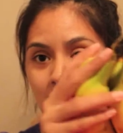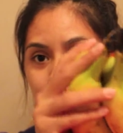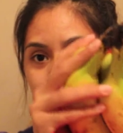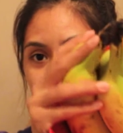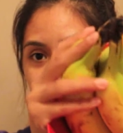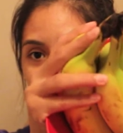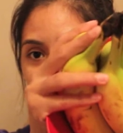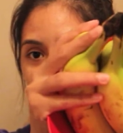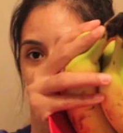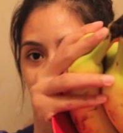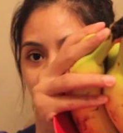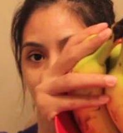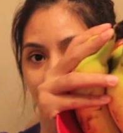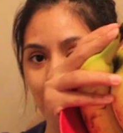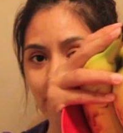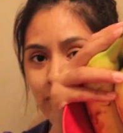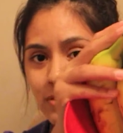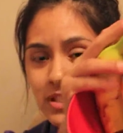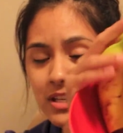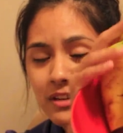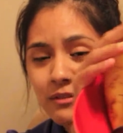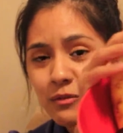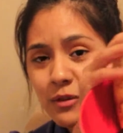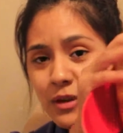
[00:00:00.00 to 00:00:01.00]
So I have
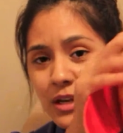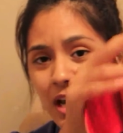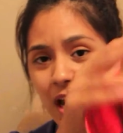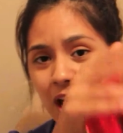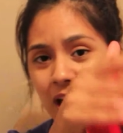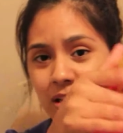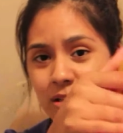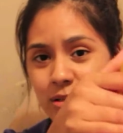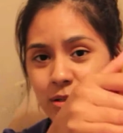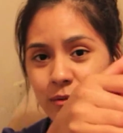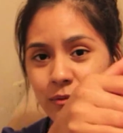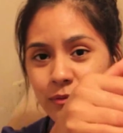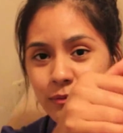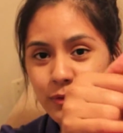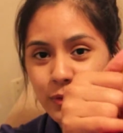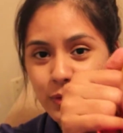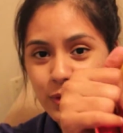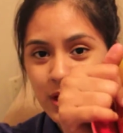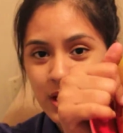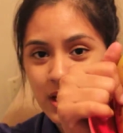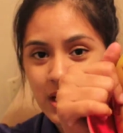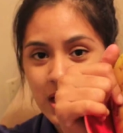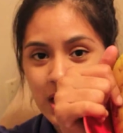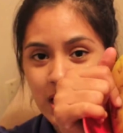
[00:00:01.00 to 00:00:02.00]
different kinds of fruit
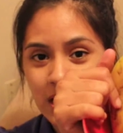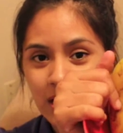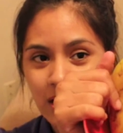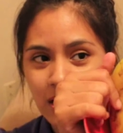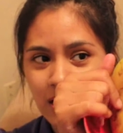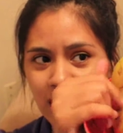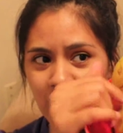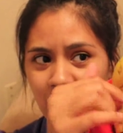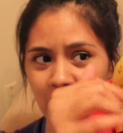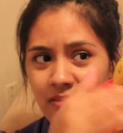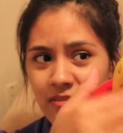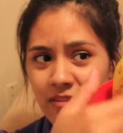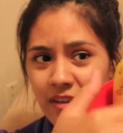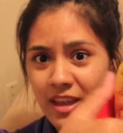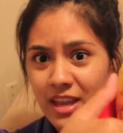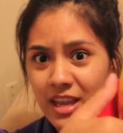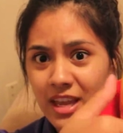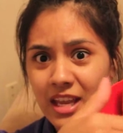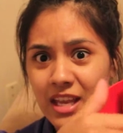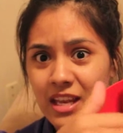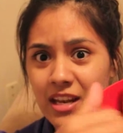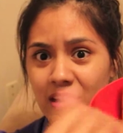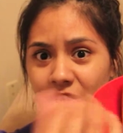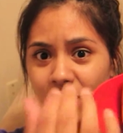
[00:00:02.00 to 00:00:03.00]
in here, and they've
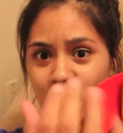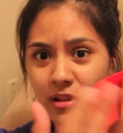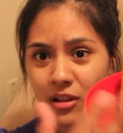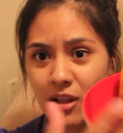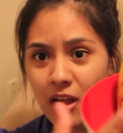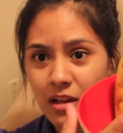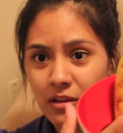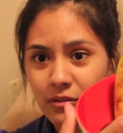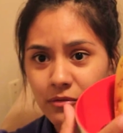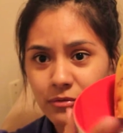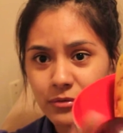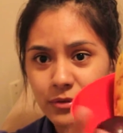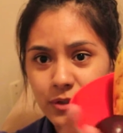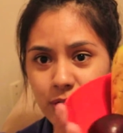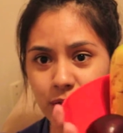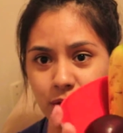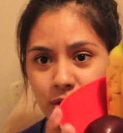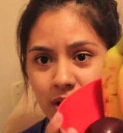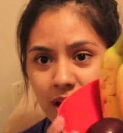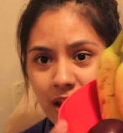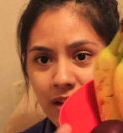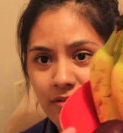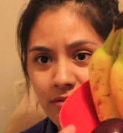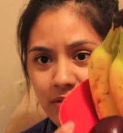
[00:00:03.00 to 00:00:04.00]
eaten a lot of fruit.
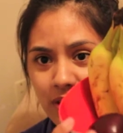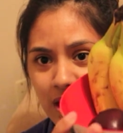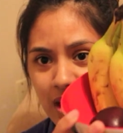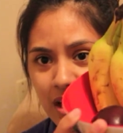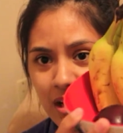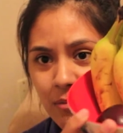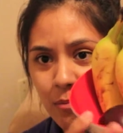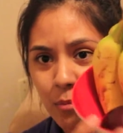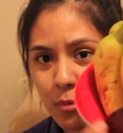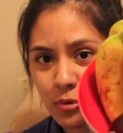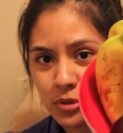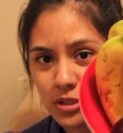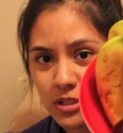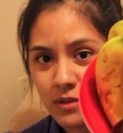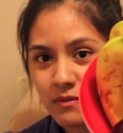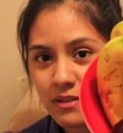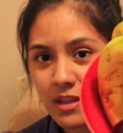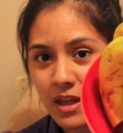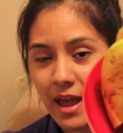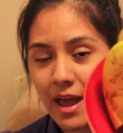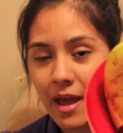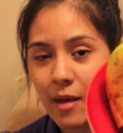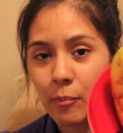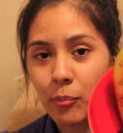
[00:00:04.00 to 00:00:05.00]
They've eaten most of
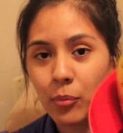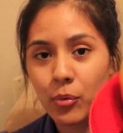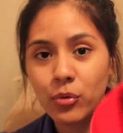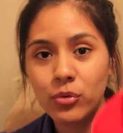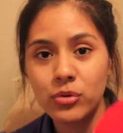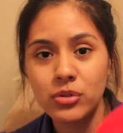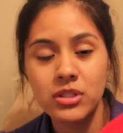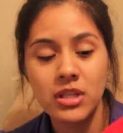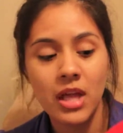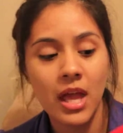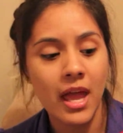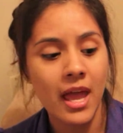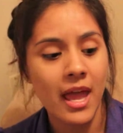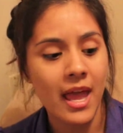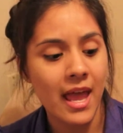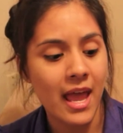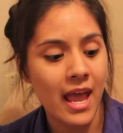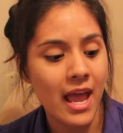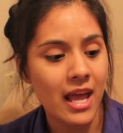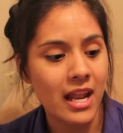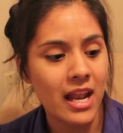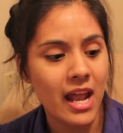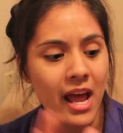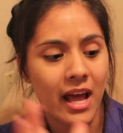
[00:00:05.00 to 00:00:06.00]
the apples,
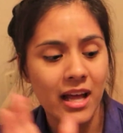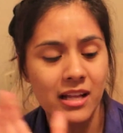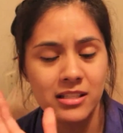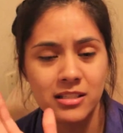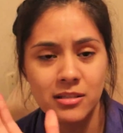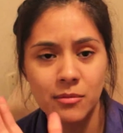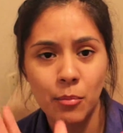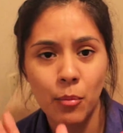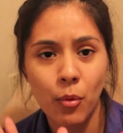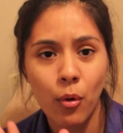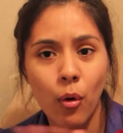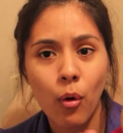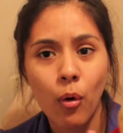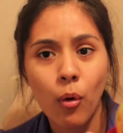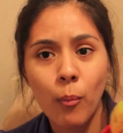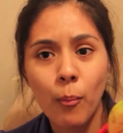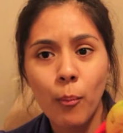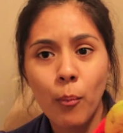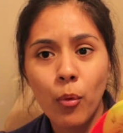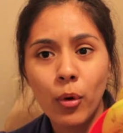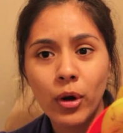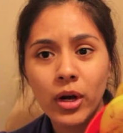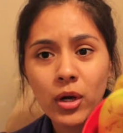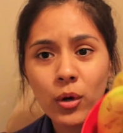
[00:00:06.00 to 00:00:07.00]
and I have some
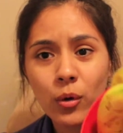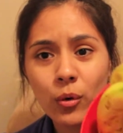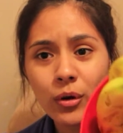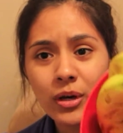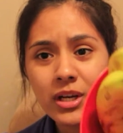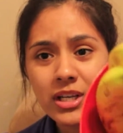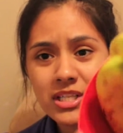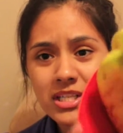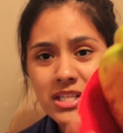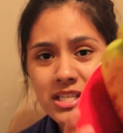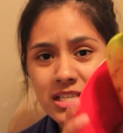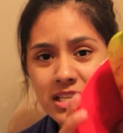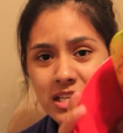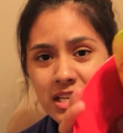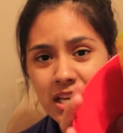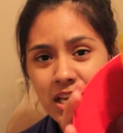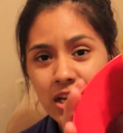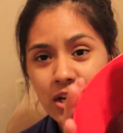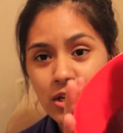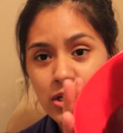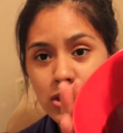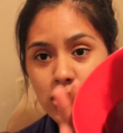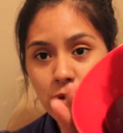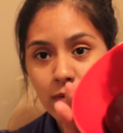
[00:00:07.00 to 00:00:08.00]
more oranges in
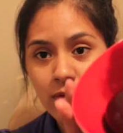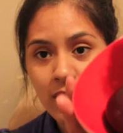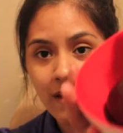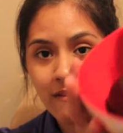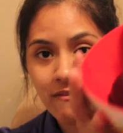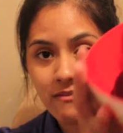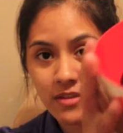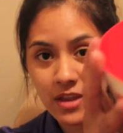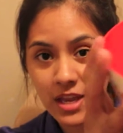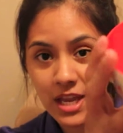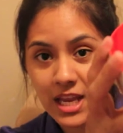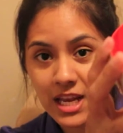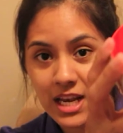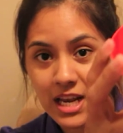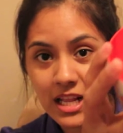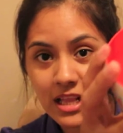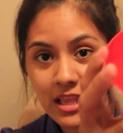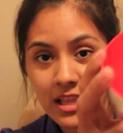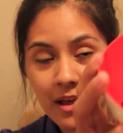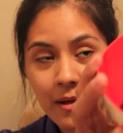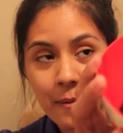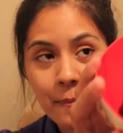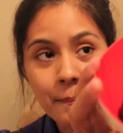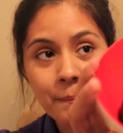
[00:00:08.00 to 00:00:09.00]
here, so they've eaten
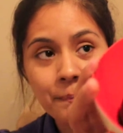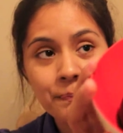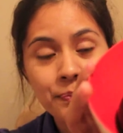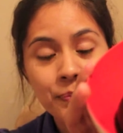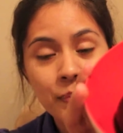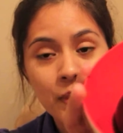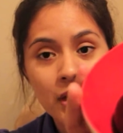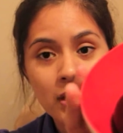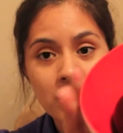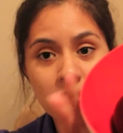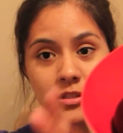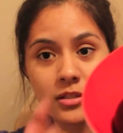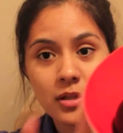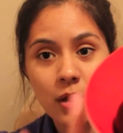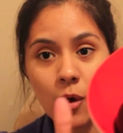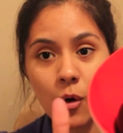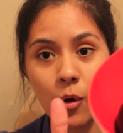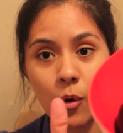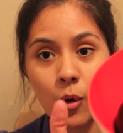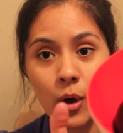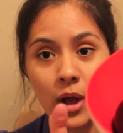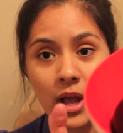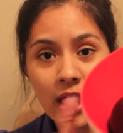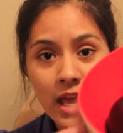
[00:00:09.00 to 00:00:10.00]
them.
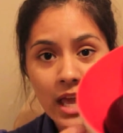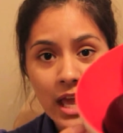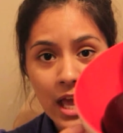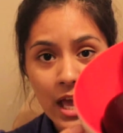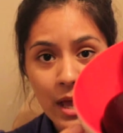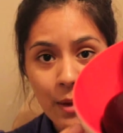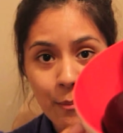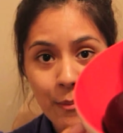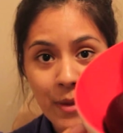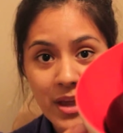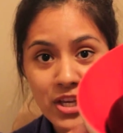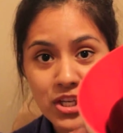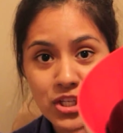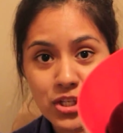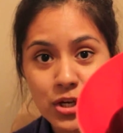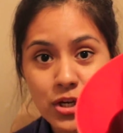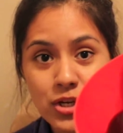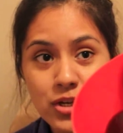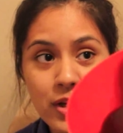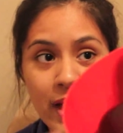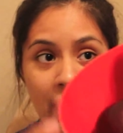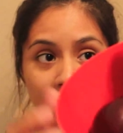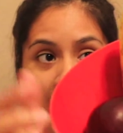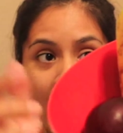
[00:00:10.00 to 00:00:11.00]
So make sure
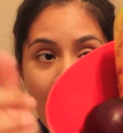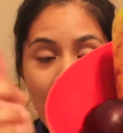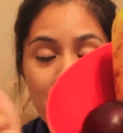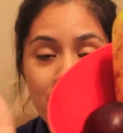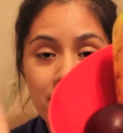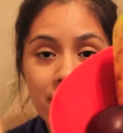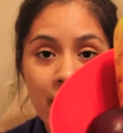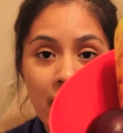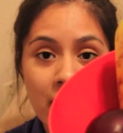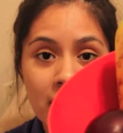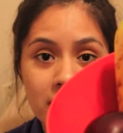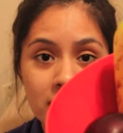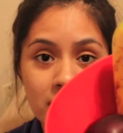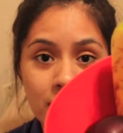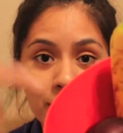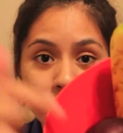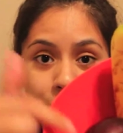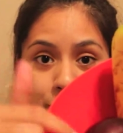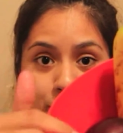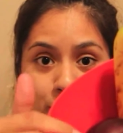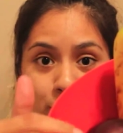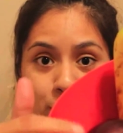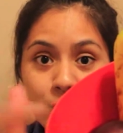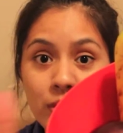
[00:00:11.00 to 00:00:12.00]
you have some
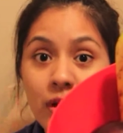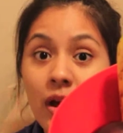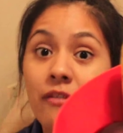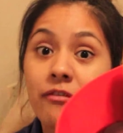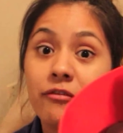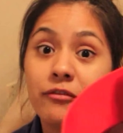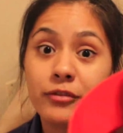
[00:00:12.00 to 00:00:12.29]
fruit.